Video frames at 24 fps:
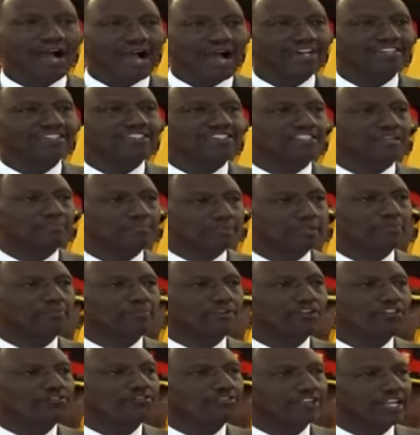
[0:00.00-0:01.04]
As the
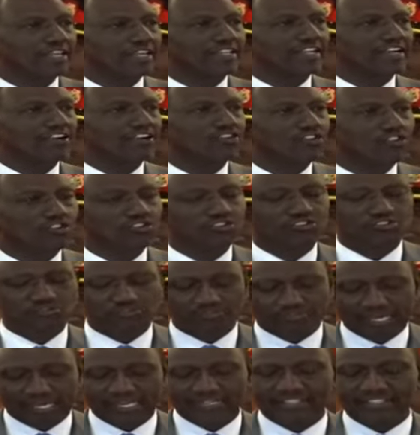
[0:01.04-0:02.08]
people of Kenya go to
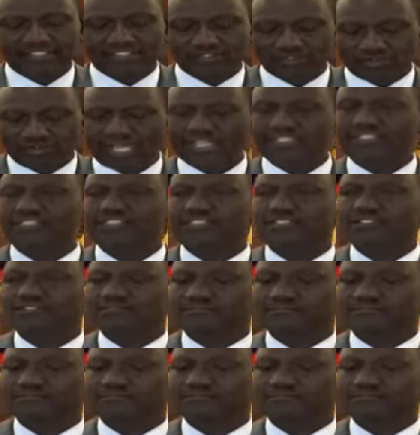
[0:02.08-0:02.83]
bed tonight,